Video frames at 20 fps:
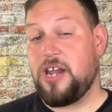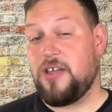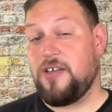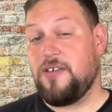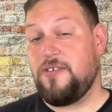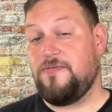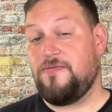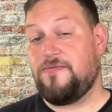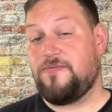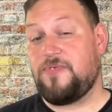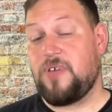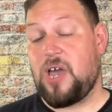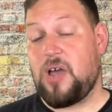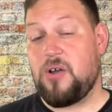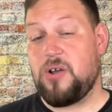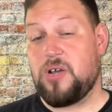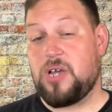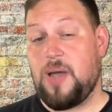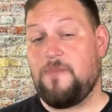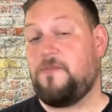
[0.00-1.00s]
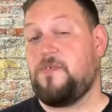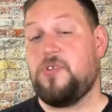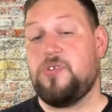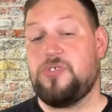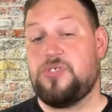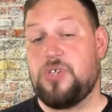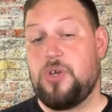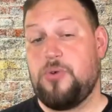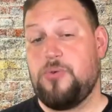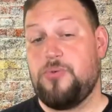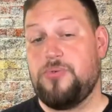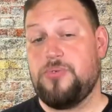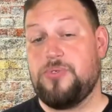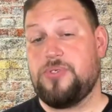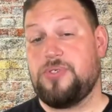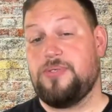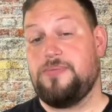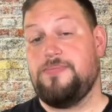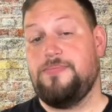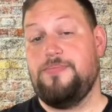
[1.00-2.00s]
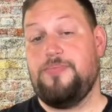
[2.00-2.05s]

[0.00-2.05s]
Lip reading: of our comfort zones.